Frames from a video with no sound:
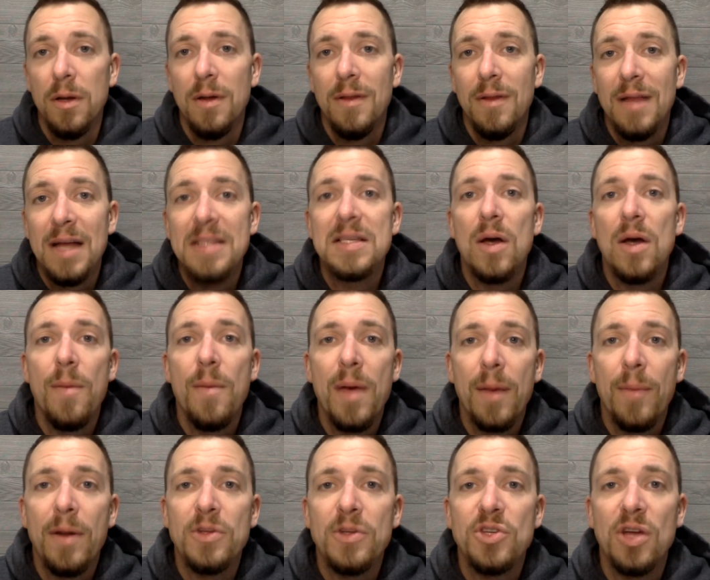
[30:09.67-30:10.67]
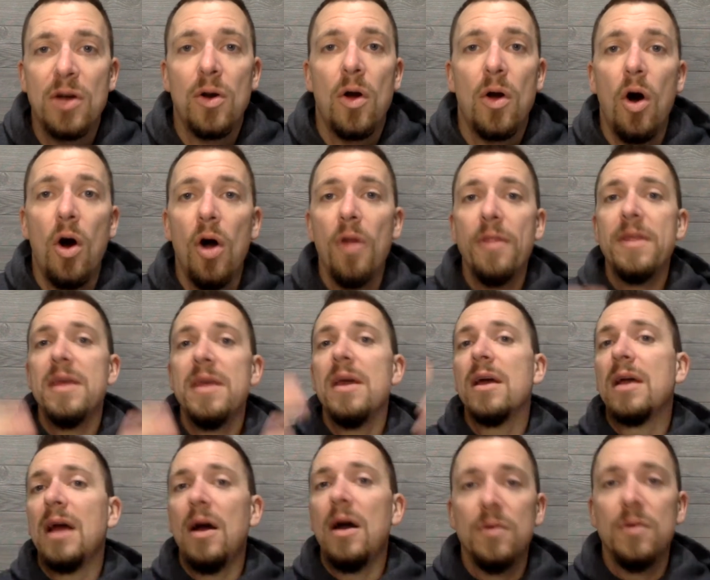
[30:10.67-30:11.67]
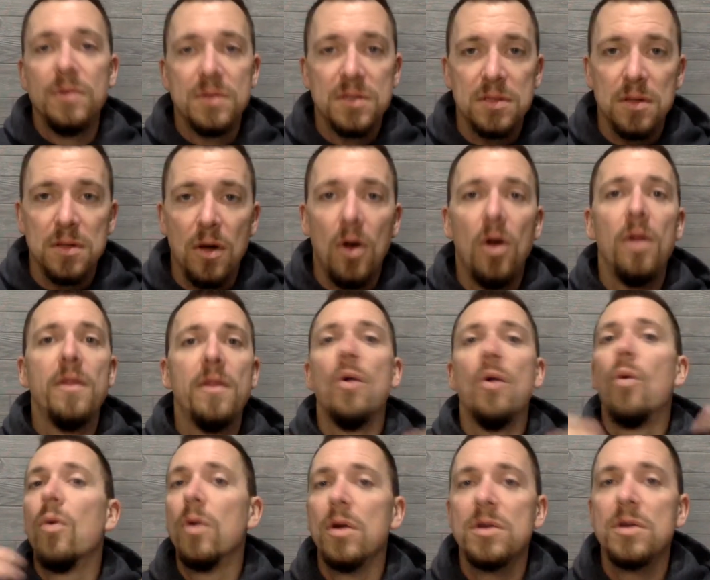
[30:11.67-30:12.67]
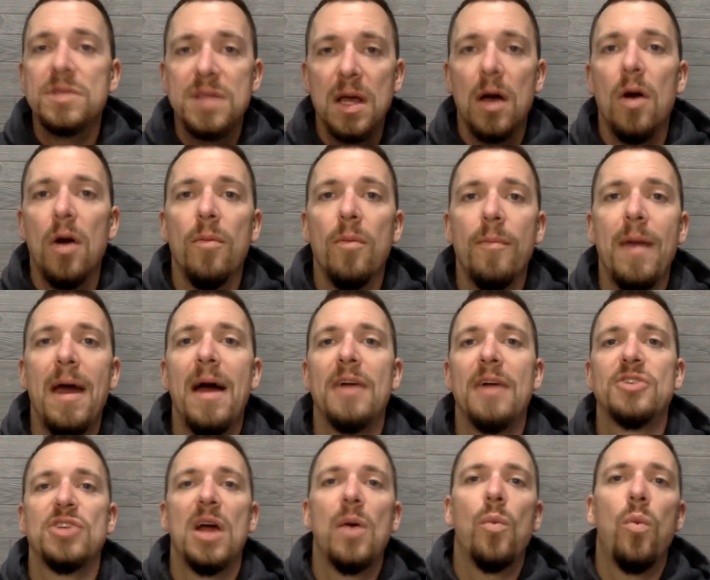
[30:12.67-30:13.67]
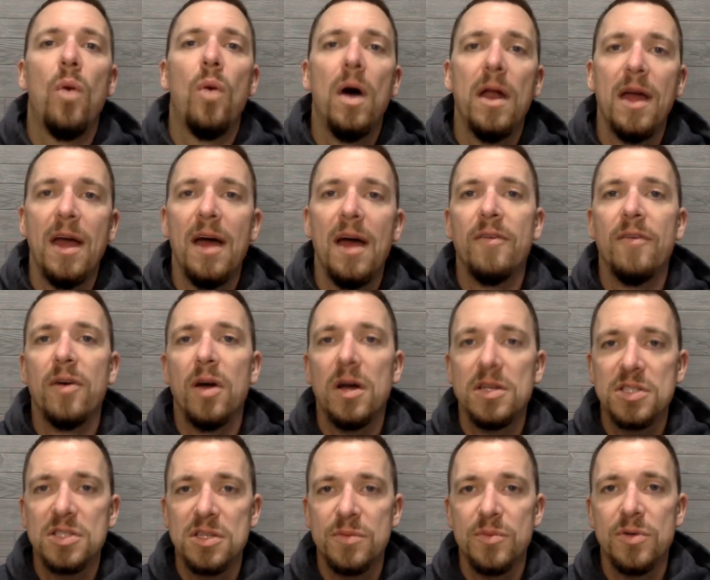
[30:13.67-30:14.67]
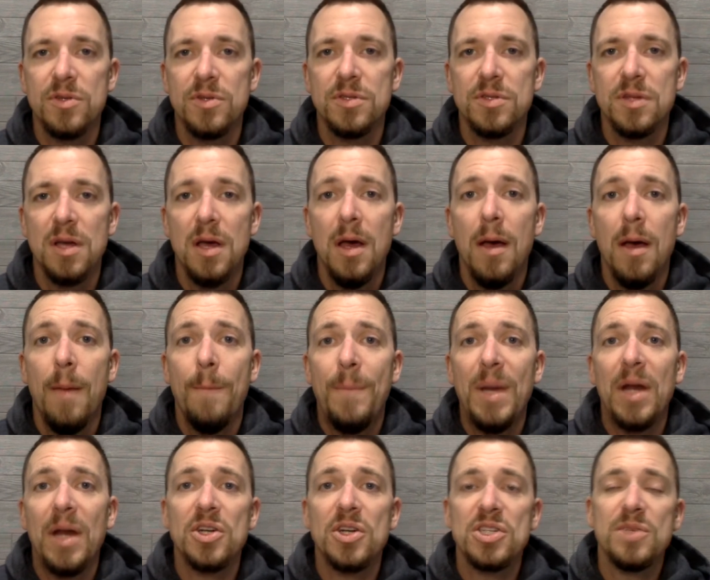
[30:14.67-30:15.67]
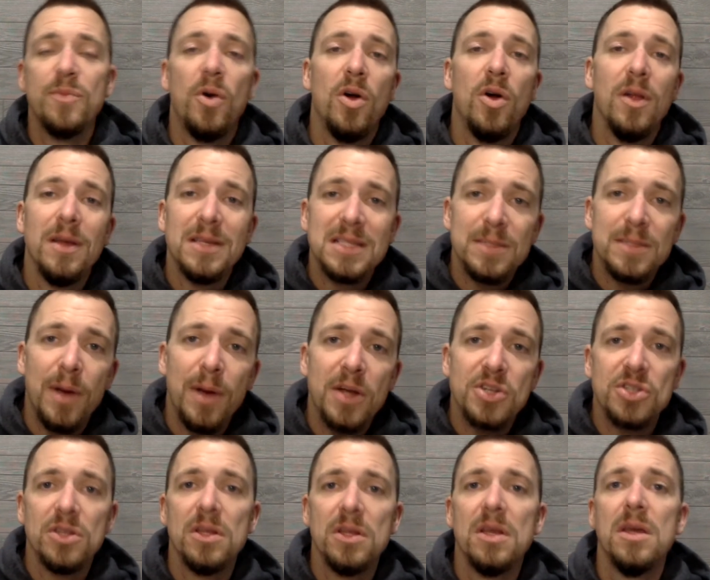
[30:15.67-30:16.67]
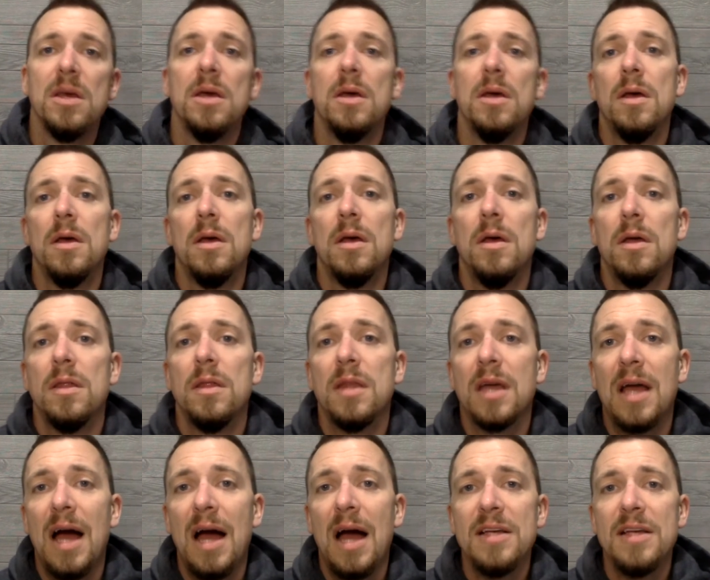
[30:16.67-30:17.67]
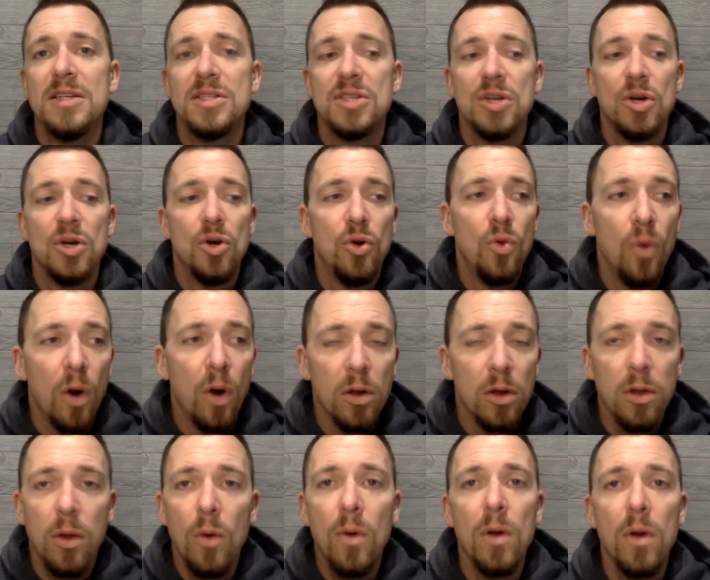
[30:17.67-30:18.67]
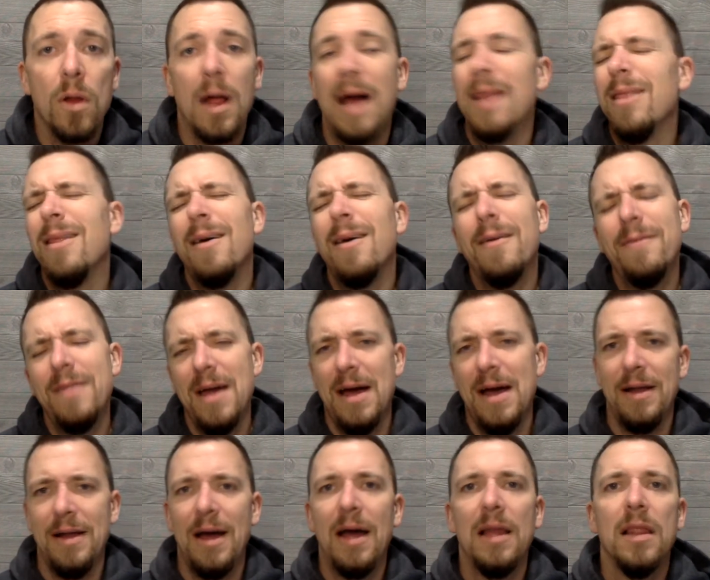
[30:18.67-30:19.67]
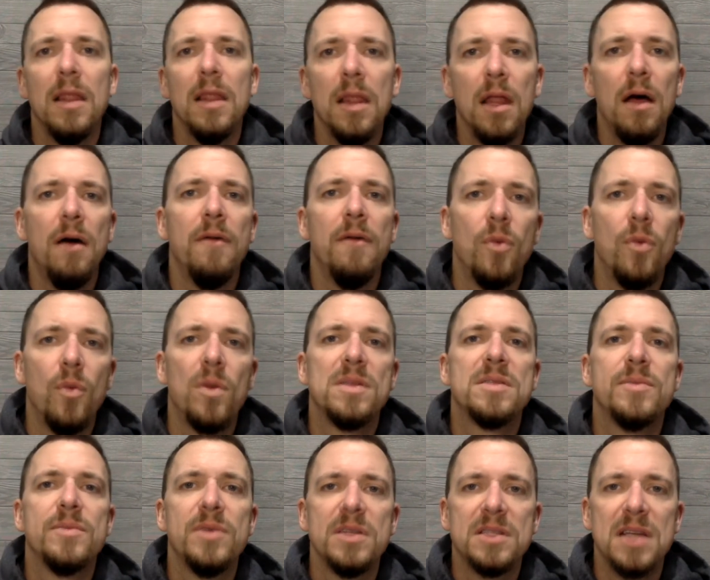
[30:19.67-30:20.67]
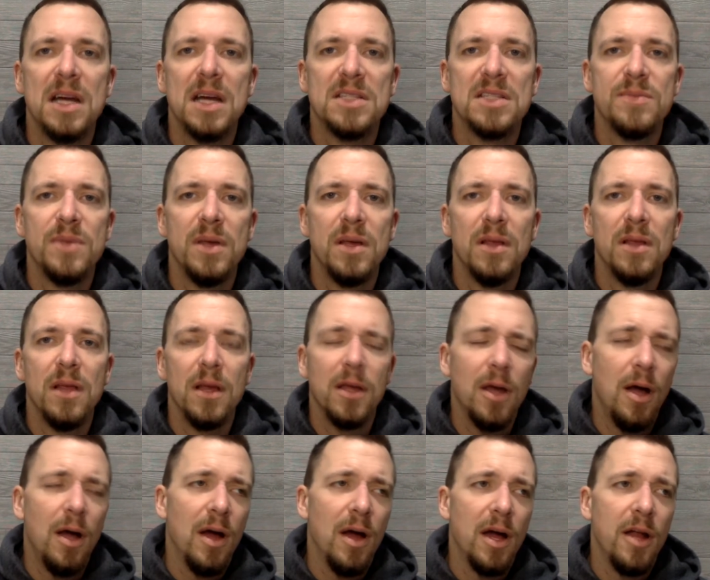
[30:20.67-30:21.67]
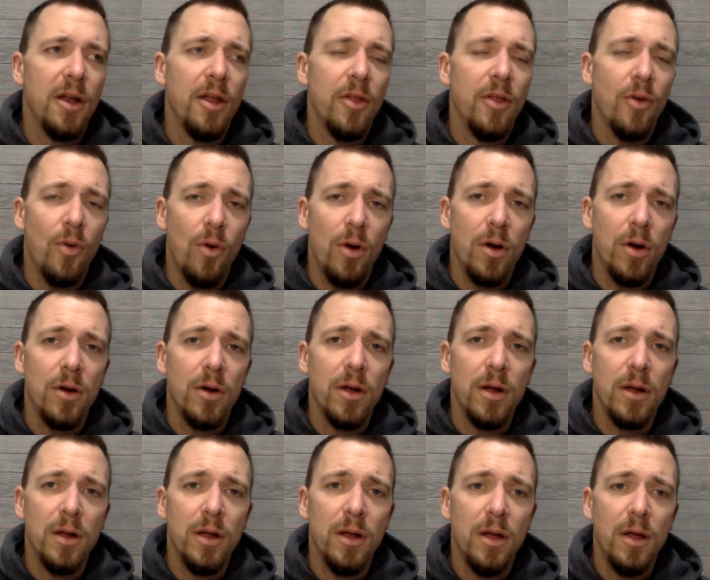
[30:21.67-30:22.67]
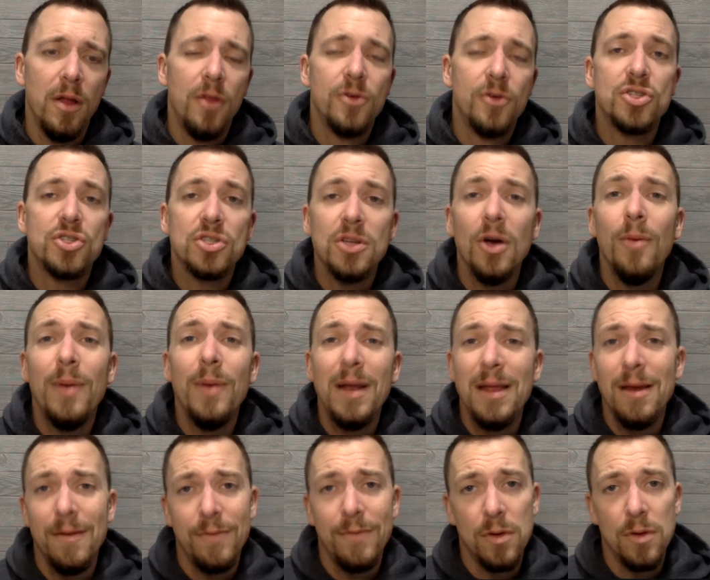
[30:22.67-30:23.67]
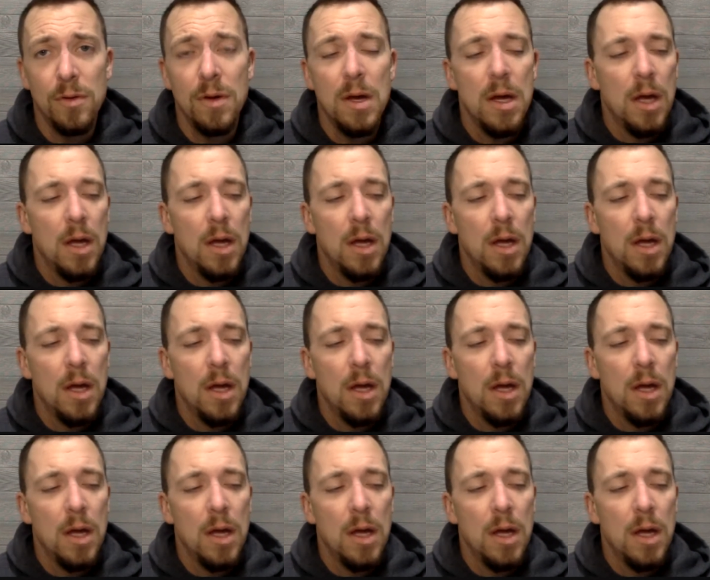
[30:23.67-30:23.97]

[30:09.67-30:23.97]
That's how I make my cheddar. All the accounts, all the orders, they all match. I want to have customers, big or small, especially the guys who are loyal. I love that. I love when somebody texts me, like, yo, I got another order in. There's so many of you.